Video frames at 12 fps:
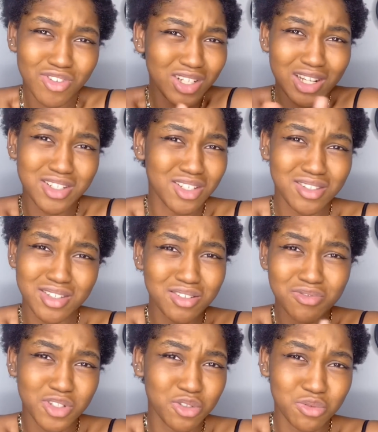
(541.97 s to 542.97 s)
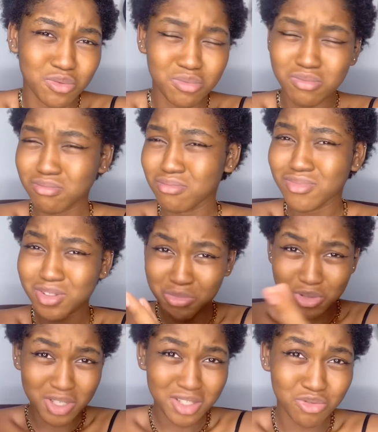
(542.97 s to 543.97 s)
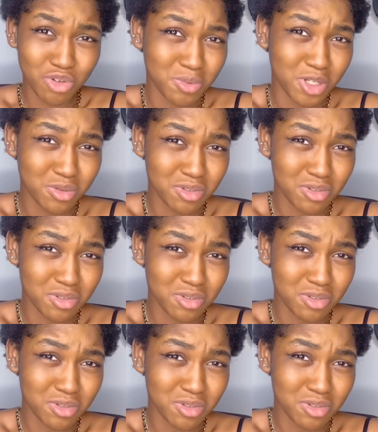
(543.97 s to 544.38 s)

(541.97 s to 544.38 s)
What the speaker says: legends didn't finish school. Bill Gates dropped out.